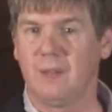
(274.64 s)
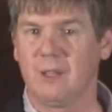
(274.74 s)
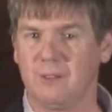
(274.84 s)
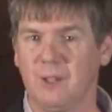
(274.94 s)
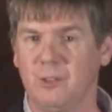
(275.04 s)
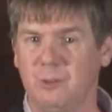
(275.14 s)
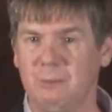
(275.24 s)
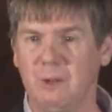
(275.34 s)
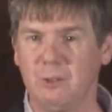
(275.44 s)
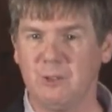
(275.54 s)

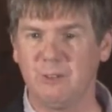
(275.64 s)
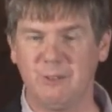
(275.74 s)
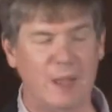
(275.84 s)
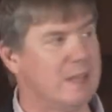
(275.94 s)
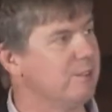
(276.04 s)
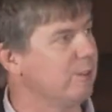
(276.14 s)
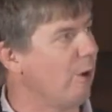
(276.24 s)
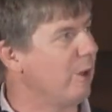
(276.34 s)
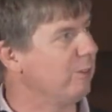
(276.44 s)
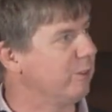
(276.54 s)
distribution of events
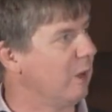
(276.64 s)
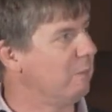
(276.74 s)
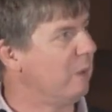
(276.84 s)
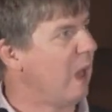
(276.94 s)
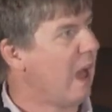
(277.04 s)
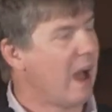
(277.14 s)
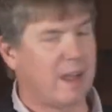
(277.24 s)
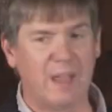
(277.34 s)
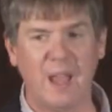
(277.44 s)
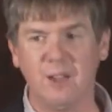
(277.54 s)
going from
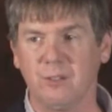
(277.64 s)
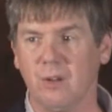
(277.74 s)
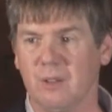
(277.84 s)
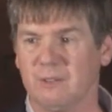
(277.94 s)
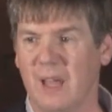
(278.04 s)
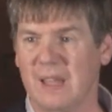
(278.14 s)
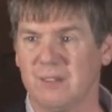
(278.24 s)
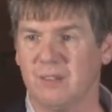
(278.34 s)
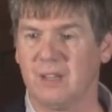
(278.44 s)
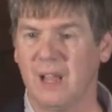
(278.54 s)
occasional
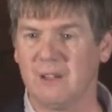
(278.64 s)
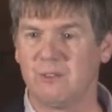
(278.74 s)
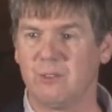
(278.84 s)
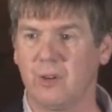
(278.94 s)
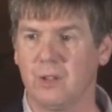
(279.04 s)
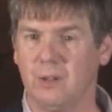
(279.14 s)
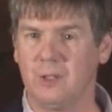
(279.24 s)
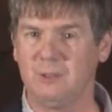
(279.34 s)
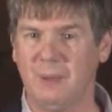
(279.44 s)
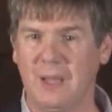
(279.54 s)
events that have very
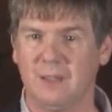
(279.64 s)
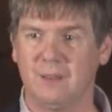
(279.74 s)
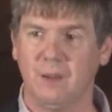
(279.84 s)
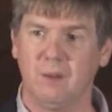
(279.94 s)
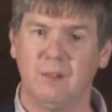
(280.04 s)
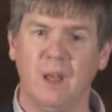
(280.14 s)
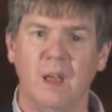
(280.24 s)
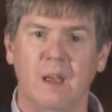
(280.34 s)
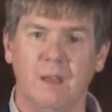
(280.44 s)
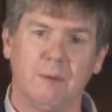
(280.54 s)
large magnitude,
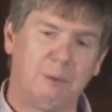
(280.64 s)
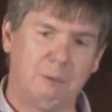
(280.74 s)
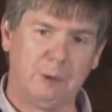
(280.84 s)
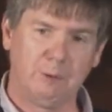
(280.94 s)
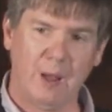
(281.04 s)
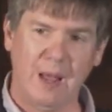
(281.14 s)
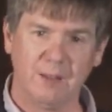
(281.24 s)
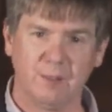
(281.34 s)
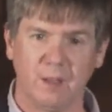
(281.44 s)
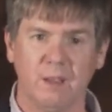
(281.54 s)
the
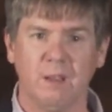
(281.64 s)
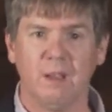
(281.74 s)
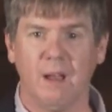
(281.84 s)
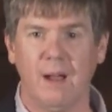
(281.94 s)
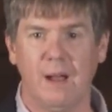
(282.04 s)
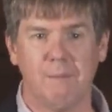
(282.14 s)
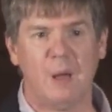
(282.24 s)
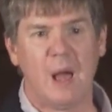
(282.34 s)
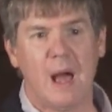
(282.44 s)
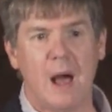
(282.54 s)
Primo-Triassic,
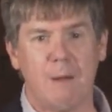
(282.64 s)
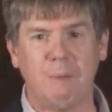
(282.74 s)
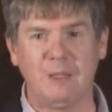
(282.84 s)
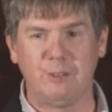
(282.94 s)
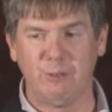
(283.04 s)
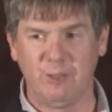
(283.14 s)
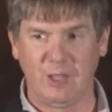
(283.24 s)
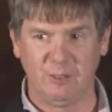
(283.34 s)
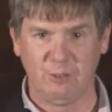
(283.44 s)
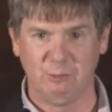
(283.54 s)
a bunch of
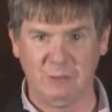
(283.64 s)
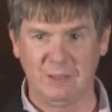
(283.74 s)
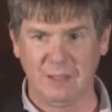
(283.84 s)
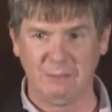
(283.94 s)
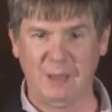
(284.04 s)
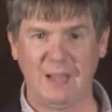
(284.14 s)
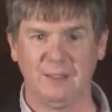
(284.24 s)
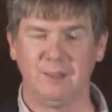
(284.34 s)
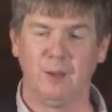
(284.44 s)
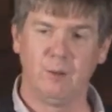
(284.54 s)
things of middling
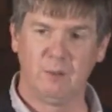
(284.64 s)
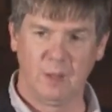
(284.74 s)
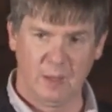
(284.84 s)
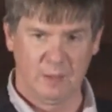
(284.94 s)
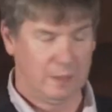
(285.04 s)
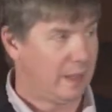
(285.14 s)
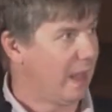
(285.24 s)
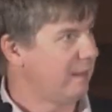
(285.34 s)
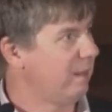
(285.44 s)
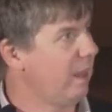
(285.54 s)
magnitude, the
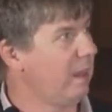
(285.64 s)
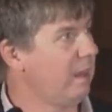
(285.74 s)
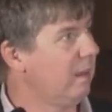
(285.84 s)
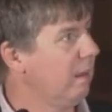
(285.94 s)
KT,